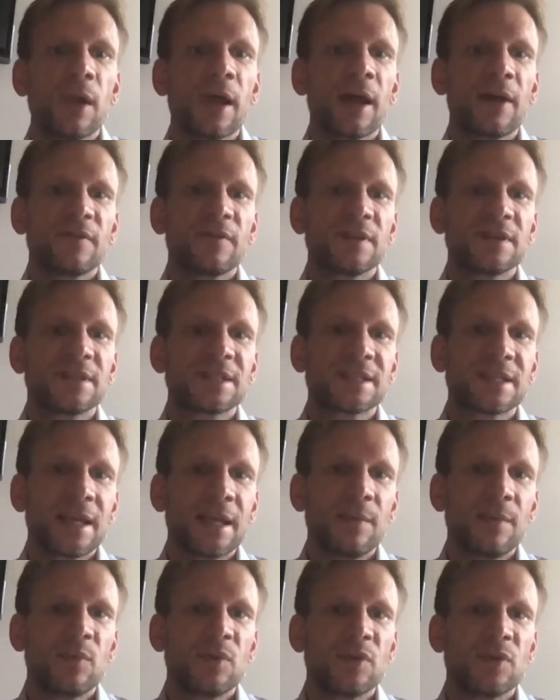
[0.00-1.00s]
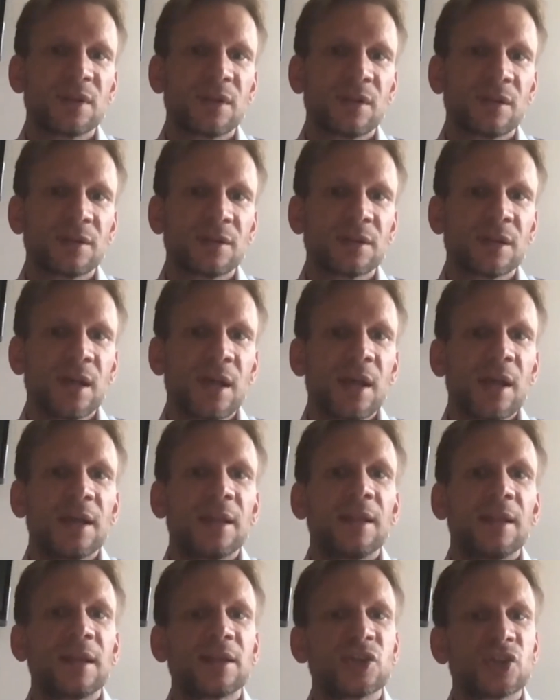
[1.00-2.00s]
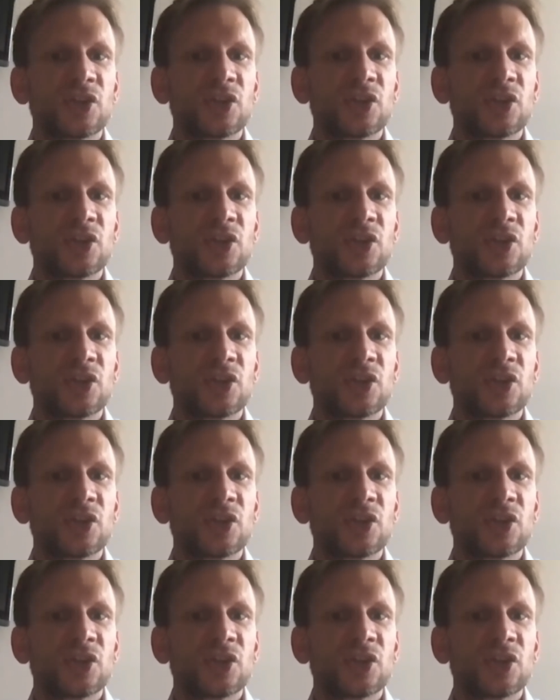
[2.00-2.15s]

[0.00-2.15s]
and they all have the same result